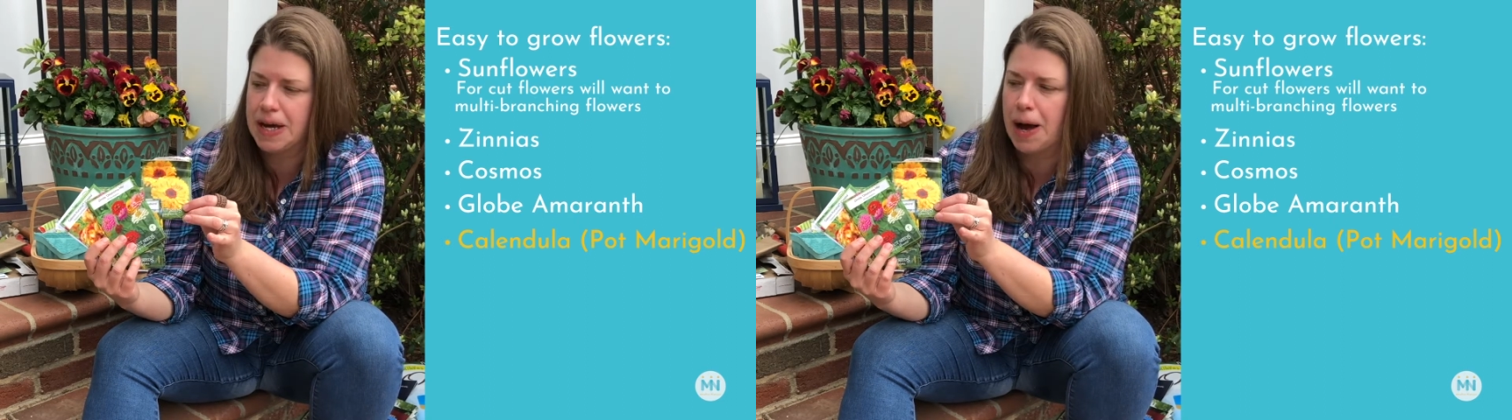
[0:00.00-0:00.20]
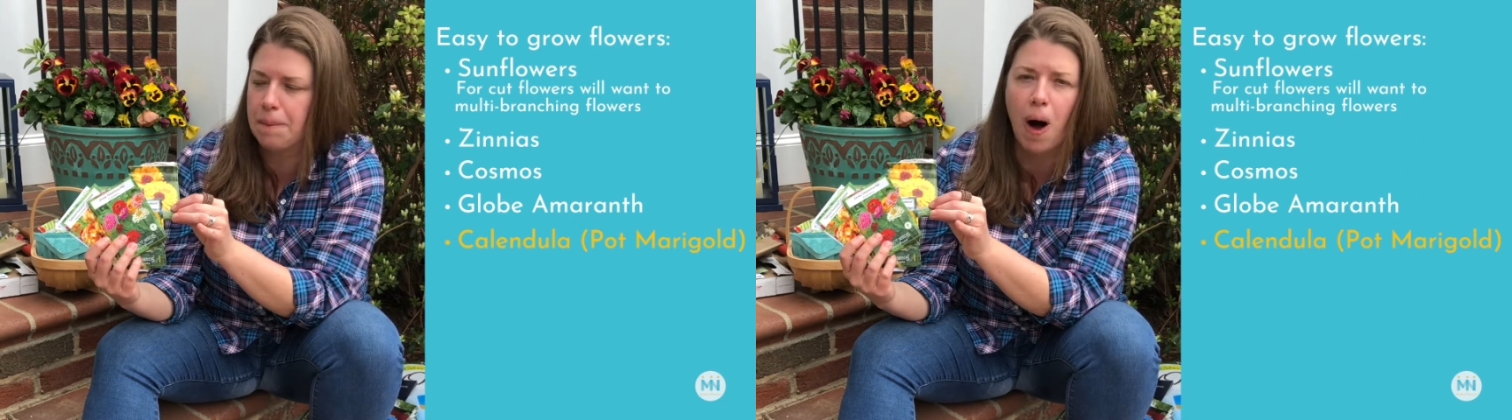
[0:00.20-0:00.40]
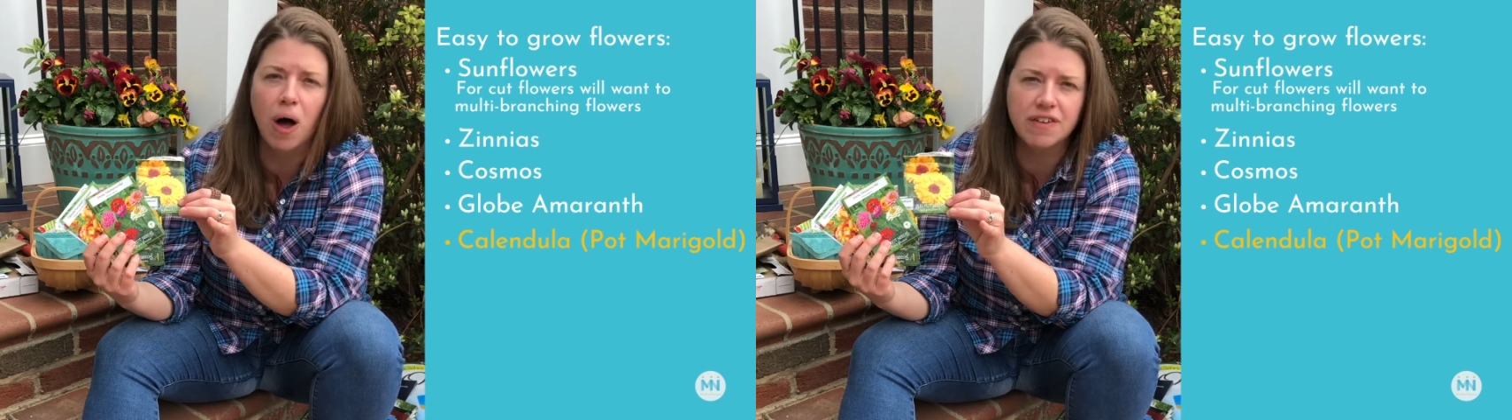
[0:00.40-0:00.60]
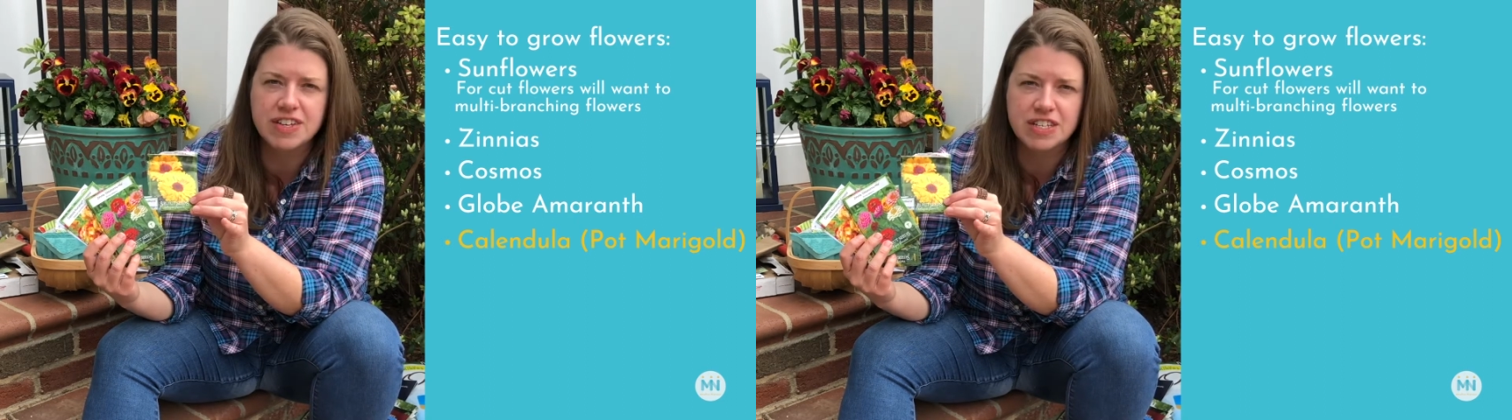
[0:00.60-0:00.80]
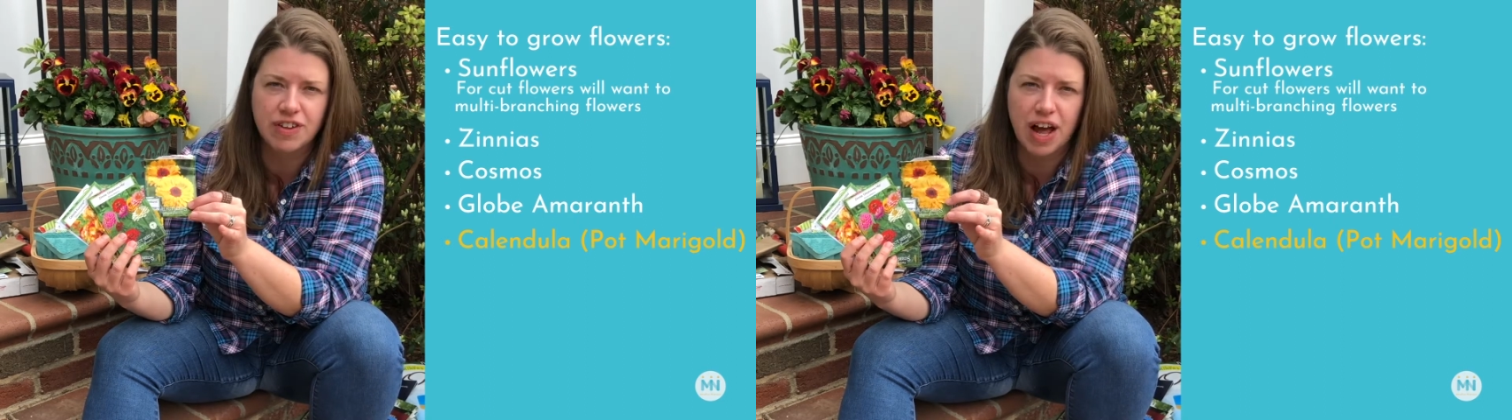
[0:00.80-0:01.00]
All of
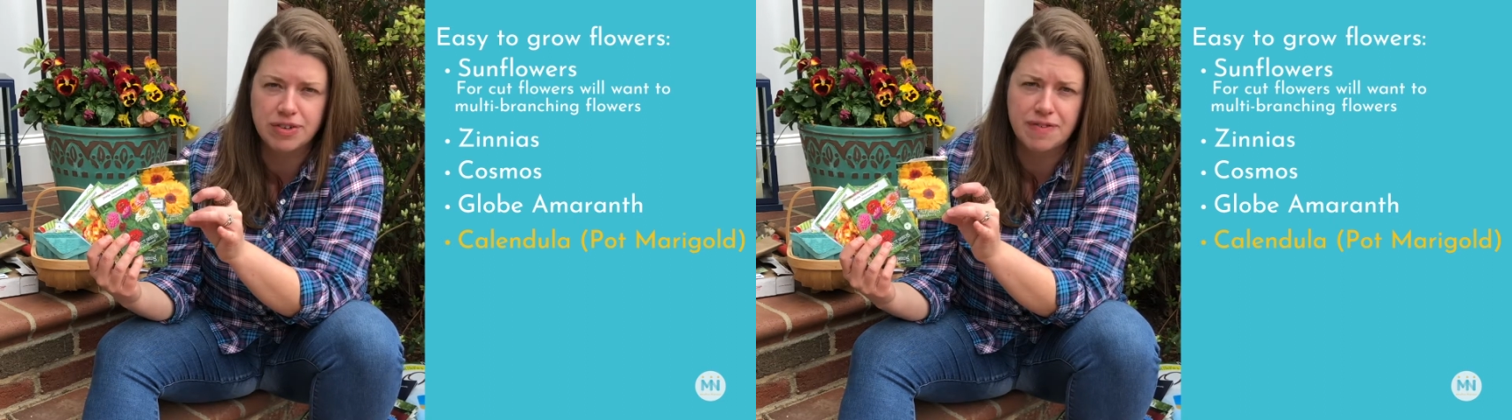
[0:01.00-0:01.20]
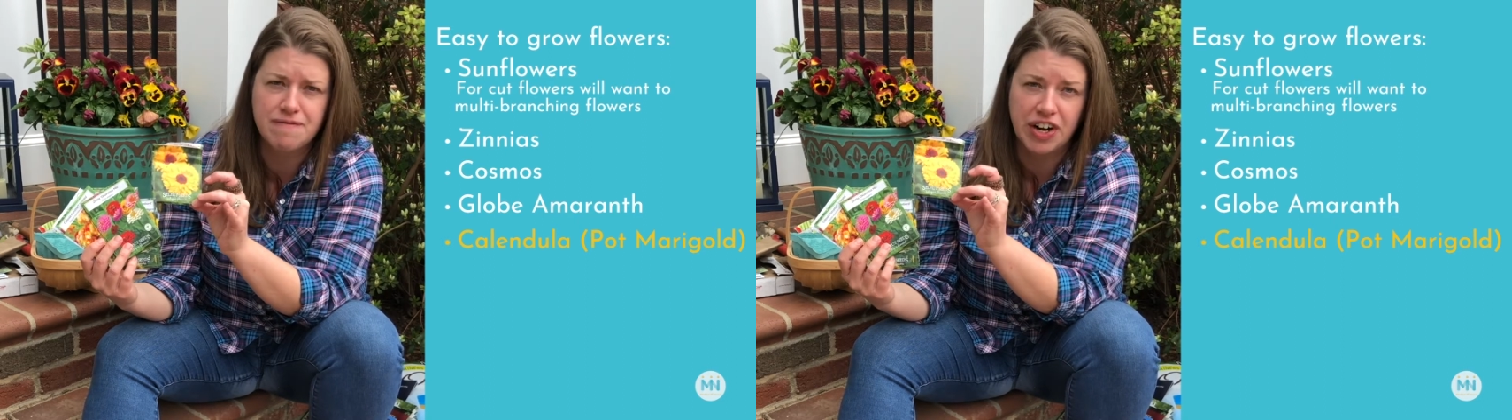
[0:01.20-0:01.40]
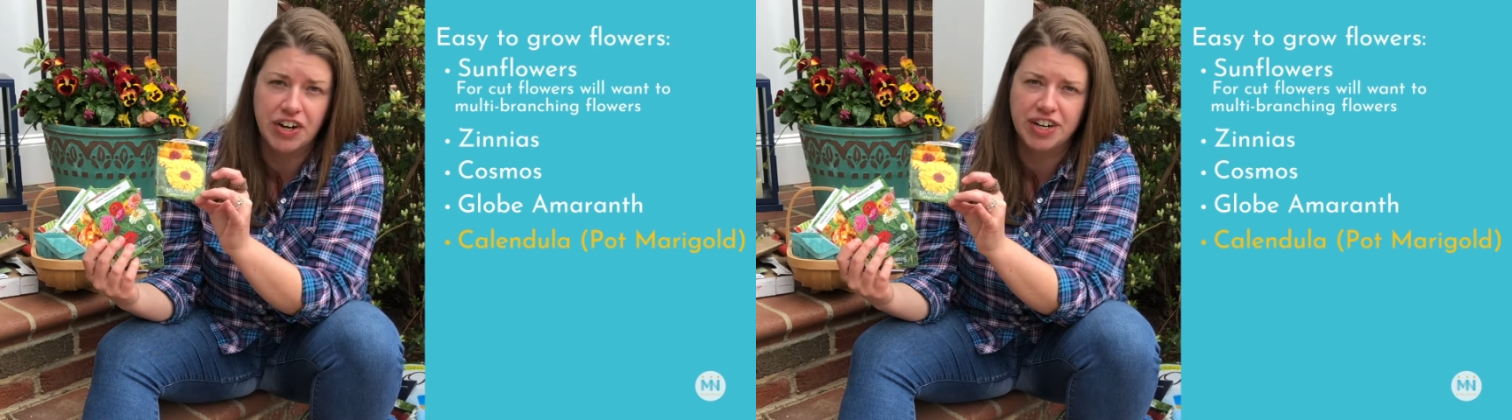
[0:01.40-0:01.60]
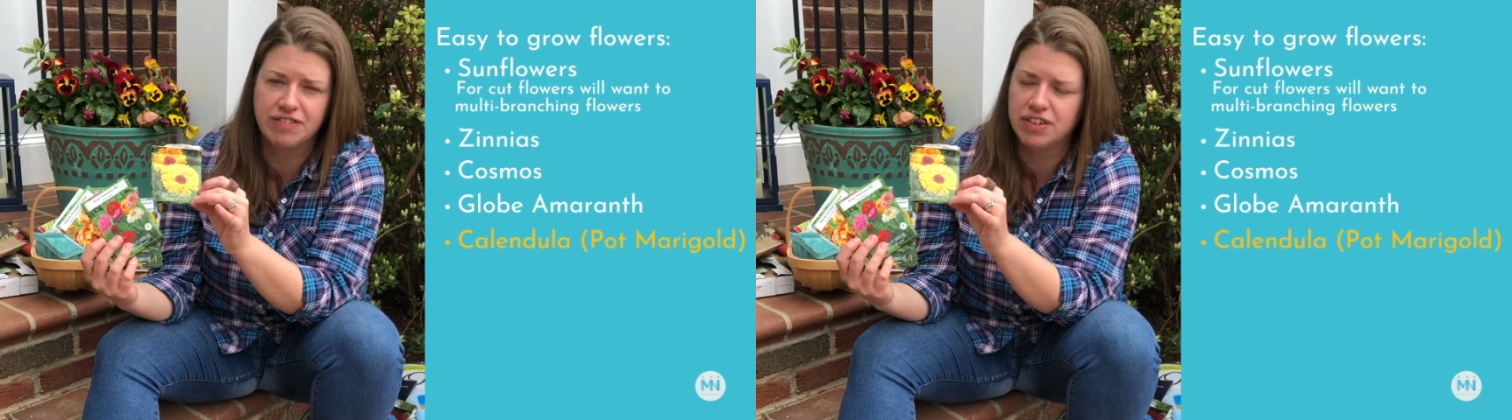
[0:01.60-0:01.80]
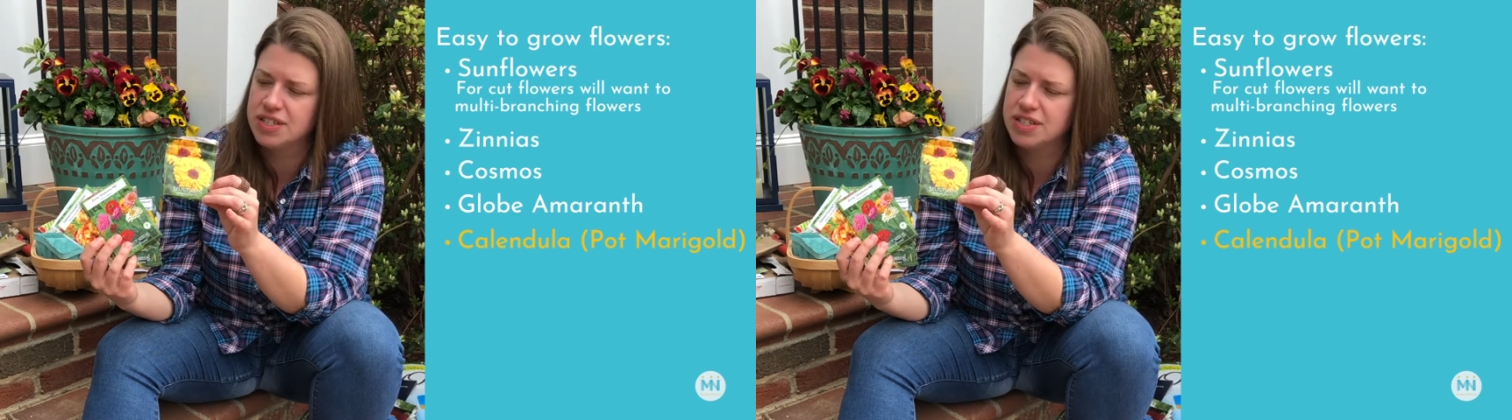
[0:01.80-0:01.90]
these flowers have very different